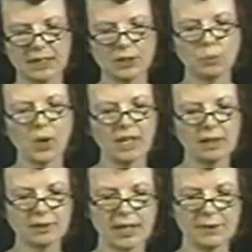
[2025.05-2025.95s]
Kenya
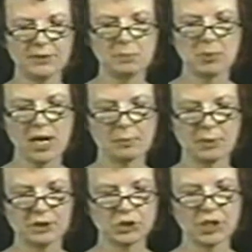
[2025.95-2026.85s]
Wildlife
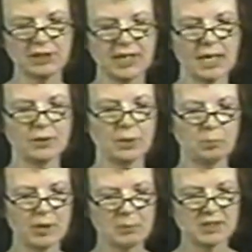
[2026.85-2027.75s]
Department shut down the
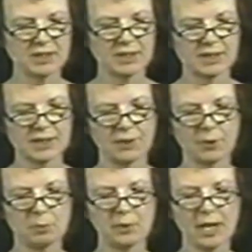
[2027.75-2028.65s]
premises
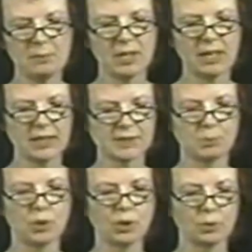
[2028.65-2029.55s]
of a primate
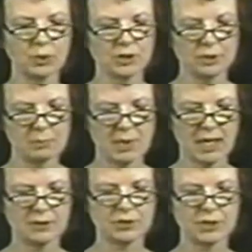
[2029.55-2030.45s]
exporter, Richard
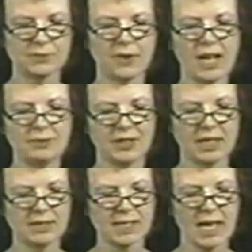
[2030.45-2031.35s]
Mann, just 5
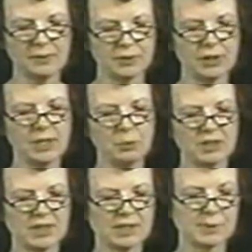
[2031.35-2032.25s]
days after he
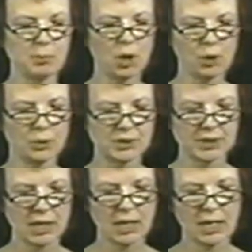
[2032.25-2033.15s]
was
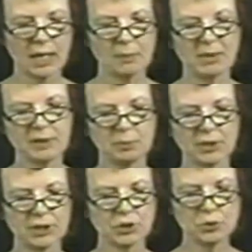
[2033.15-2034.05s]
exposed by the
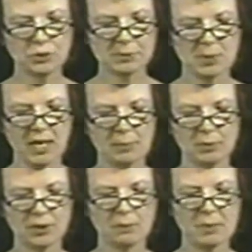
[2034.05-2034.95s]
British
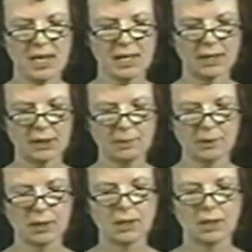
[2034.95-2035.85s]
newspaper, The Mail,
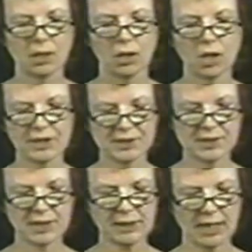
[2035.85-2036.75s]
on
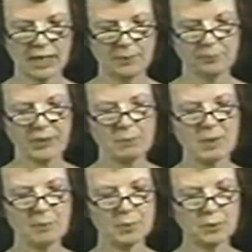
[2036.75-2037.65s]
Sunday.
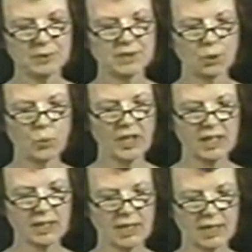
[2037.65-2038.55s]
Baboons
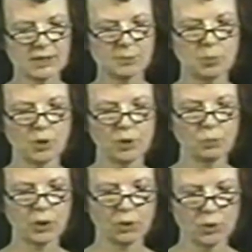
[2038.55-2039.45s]
awaiting
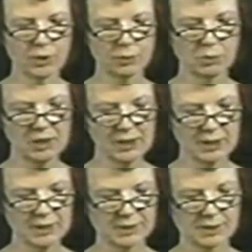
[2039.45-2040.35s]
export were ordered
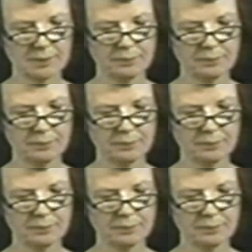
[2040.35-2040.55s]
released.